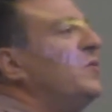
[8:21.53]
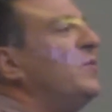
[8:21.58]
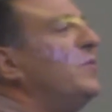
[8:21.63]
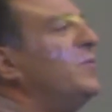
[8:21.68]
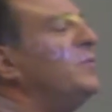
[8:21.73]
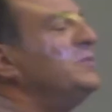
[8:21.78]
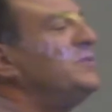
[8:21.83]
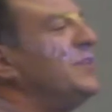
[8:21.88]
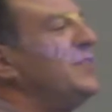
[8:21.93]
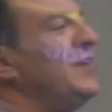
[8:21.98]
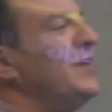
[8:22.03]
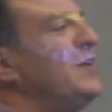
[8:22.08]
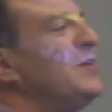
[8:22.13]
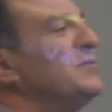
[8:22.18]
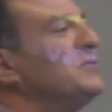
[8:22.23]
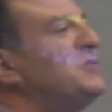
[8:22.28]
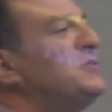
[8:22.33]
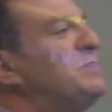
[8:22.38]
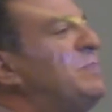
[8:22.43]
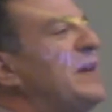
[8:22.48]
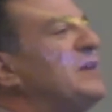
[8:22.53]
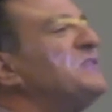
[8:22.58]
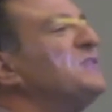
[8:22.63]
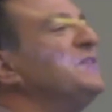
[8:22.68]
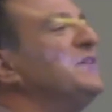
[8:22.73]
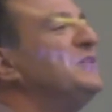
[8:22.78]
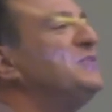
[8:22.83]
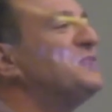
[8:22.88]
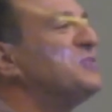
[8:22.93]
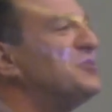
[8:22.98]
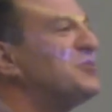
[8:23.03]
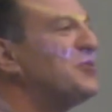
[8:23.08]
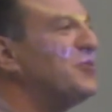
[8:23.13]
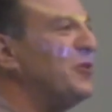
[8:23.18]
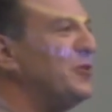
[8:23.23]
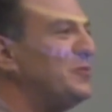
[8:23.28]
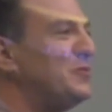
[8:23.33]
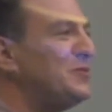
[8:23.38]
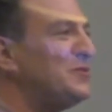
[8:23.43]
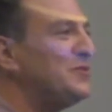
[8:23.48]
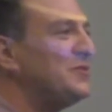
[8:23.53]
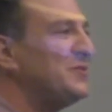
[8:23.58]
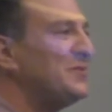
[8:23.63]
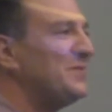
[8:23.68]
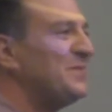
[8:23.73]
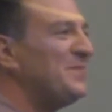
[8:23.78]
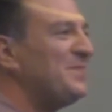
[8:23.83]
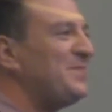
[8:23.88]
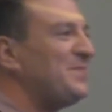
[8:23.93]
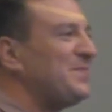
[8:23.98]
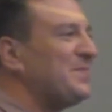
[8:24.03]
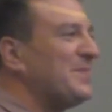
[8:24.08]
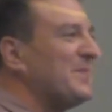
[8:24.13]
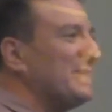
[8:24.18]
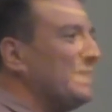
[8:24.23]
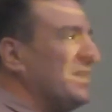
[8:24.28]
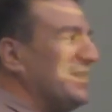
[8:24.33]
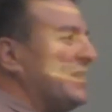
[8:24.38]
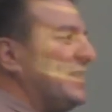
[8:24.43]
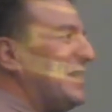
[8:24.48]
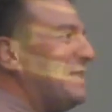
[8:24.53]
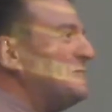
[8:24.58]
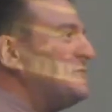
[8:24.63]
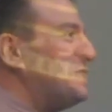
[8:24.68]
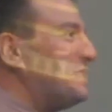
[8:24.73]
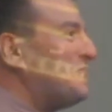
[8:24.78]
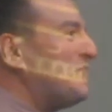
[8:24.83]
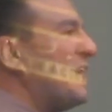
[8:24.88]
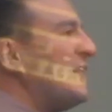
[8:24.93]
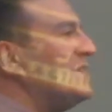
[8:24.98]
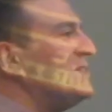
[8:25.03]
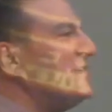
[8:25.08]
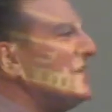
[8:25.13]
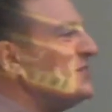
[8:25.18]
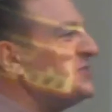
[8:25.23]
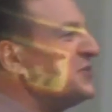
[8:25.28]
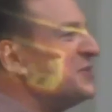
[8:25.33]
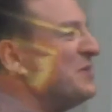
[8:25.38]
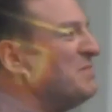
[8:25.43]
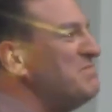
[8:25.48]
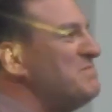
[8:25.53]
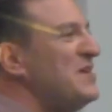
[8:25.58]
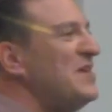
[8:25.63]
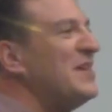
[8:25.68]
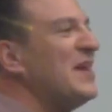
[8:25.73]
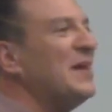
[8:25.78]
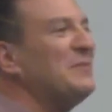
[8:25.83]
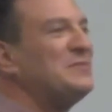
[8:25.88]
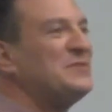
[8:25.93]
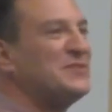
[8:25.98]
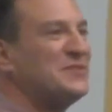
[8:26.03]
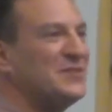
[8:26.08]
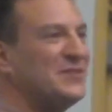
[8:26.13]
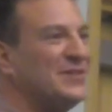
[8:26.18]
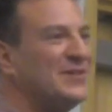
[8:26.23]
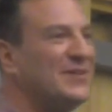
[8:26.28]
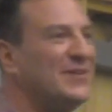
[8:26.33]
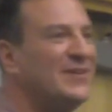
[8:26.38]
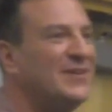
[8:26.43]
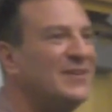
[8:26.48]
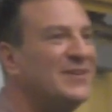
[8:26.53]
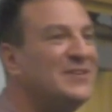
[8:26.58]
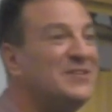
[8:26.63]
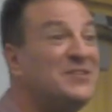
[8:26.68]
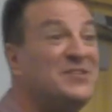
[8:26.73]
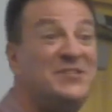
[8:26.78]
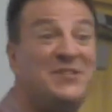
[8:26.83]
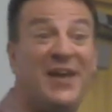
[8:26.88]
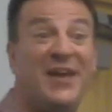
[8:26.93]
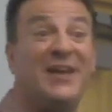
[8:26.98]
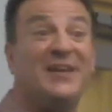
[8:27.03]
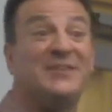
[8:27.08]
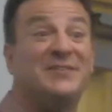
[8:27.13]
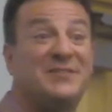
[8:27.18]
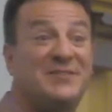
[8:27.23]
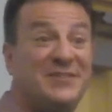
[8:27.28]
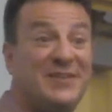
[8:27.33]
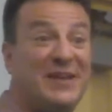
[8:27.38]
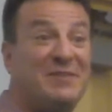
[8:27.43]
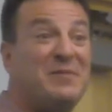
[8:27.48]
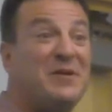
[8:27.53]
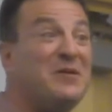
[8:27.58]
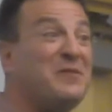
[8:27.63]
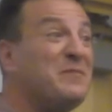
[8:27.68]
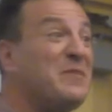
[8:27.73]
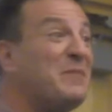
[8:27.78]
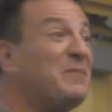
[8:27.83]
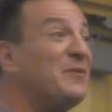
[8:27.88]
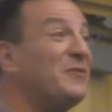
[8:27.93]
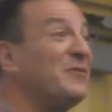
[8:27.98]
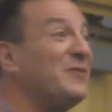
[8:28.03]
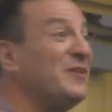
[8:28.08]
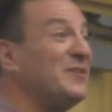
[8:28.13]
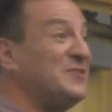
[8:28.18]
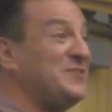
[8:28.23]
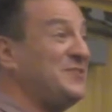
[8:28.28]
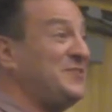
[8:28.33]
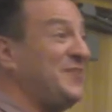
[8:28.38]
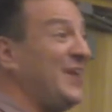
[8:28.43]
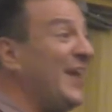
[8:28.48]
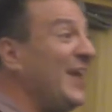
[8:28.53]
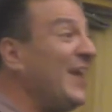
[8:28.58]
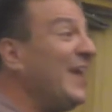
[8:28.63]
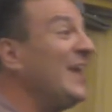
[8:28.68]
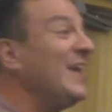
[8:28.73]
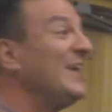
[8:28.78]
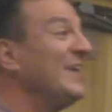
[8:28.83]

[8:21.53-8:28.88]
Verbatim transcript: was a thing called special interest groups. That was the predecessor to meetups, SIGs. Anybody remember a SIG?